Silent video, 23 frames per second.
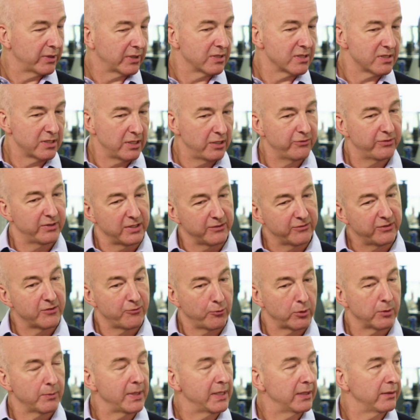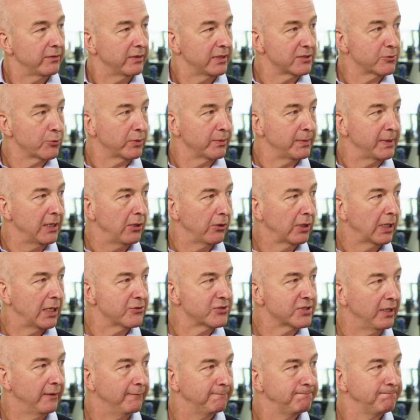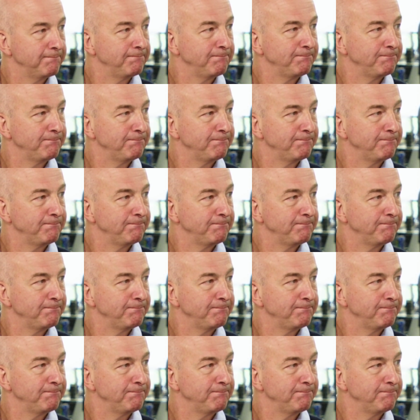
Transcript: with Conservative, this would have been a lot closer.